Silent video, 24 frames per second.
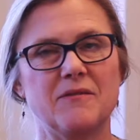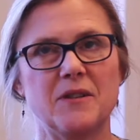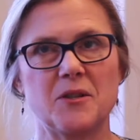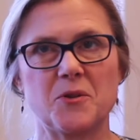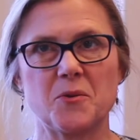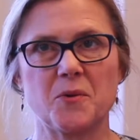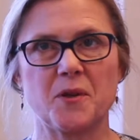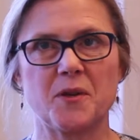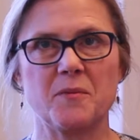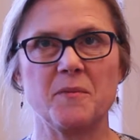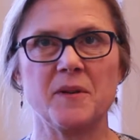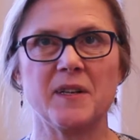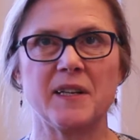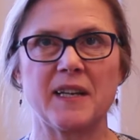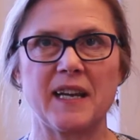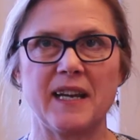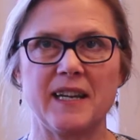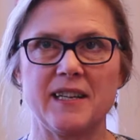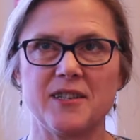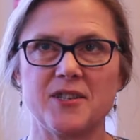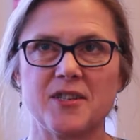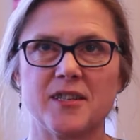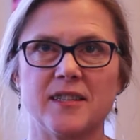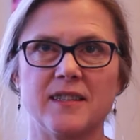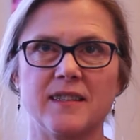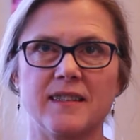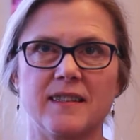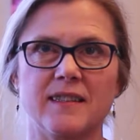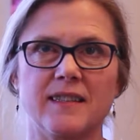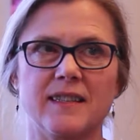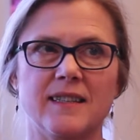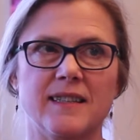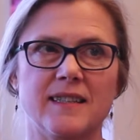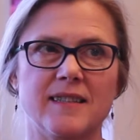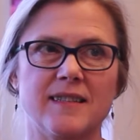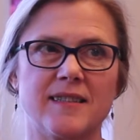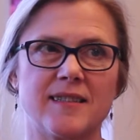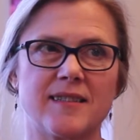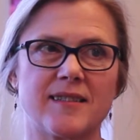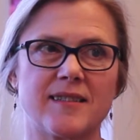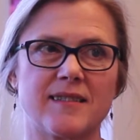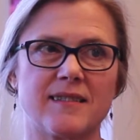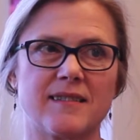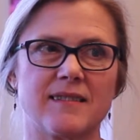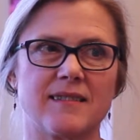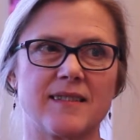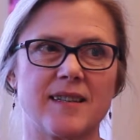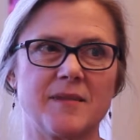visual communication
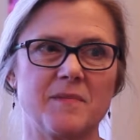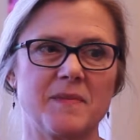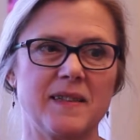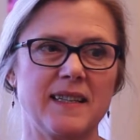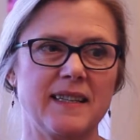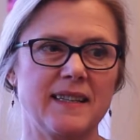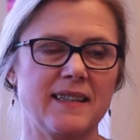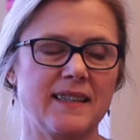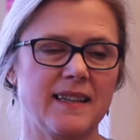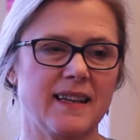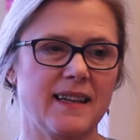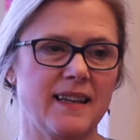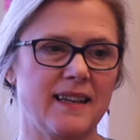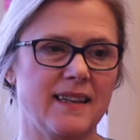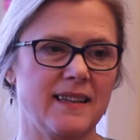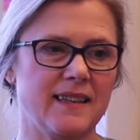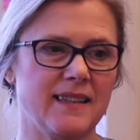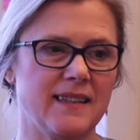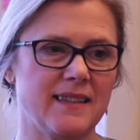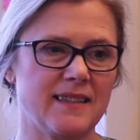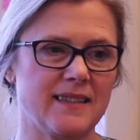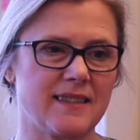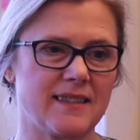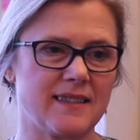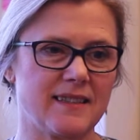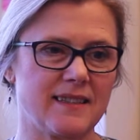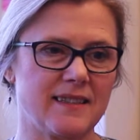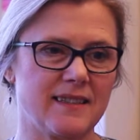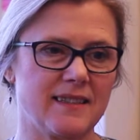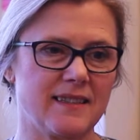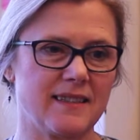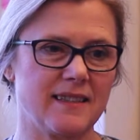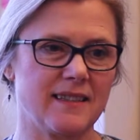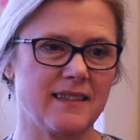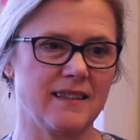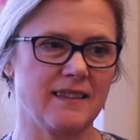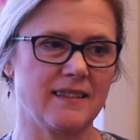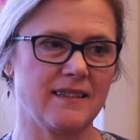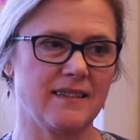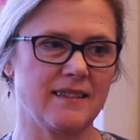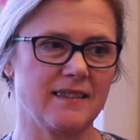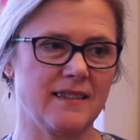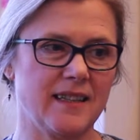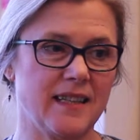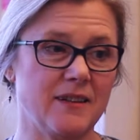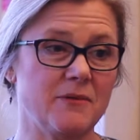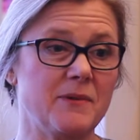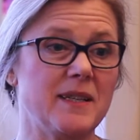is something that is
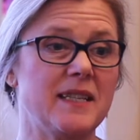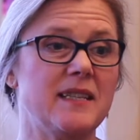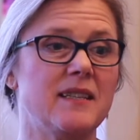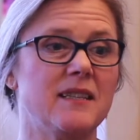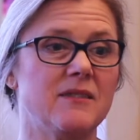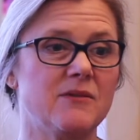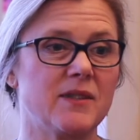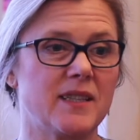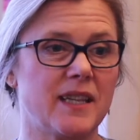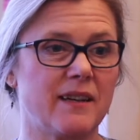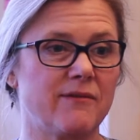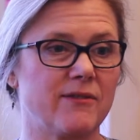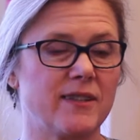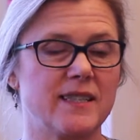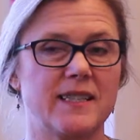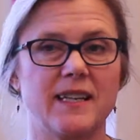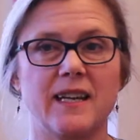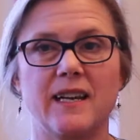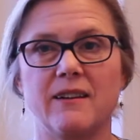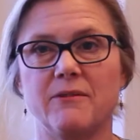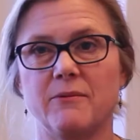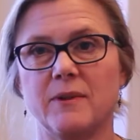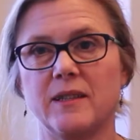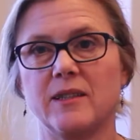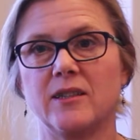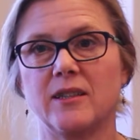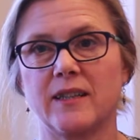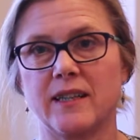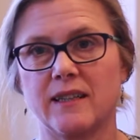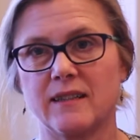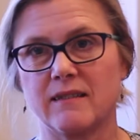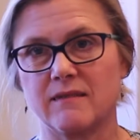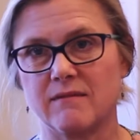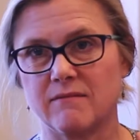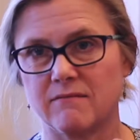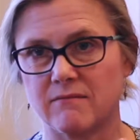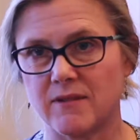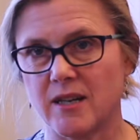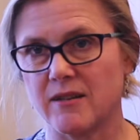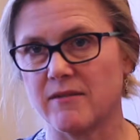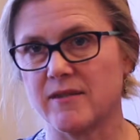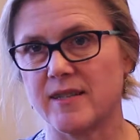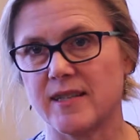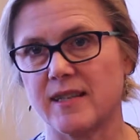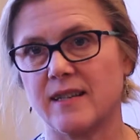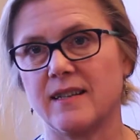that we deal with every day when we look at road